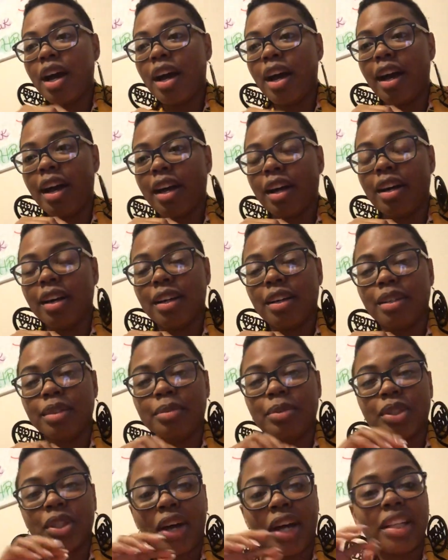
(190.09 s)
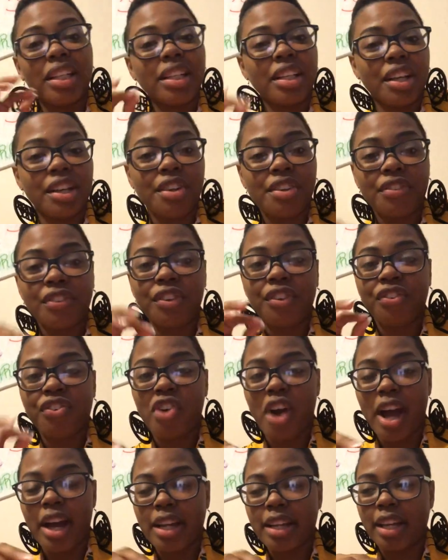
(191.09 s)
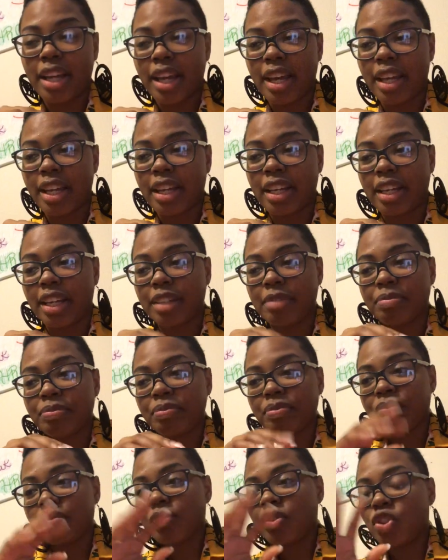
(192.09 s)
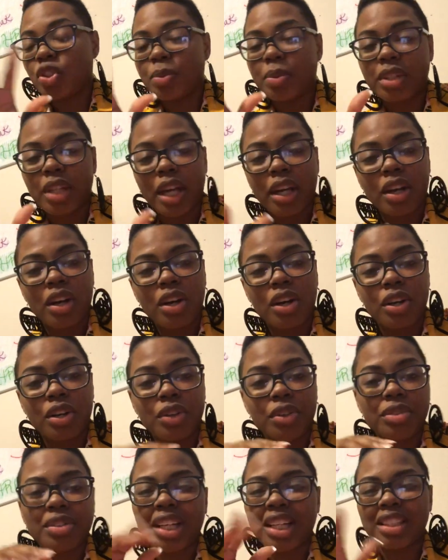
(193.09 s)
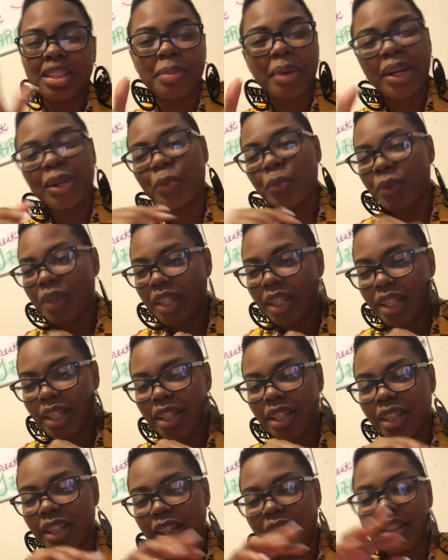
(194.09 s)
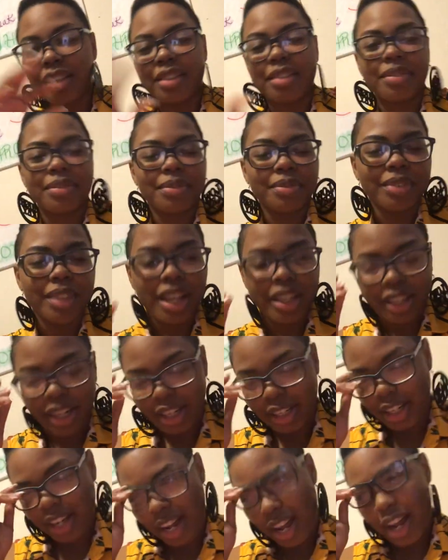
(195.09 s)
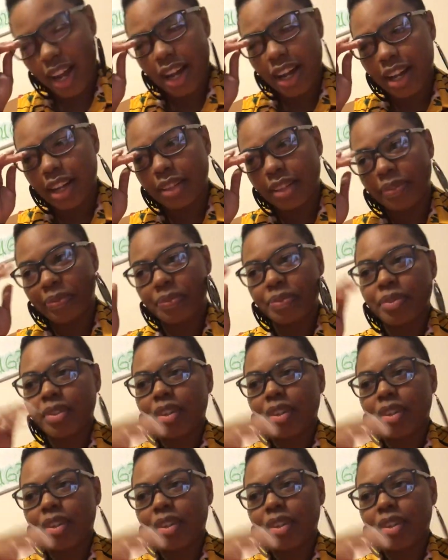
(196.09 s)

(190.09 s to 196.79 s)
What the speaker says: So I did an interview Friday. She was like, oh, it takes about a week, da-da-da-da.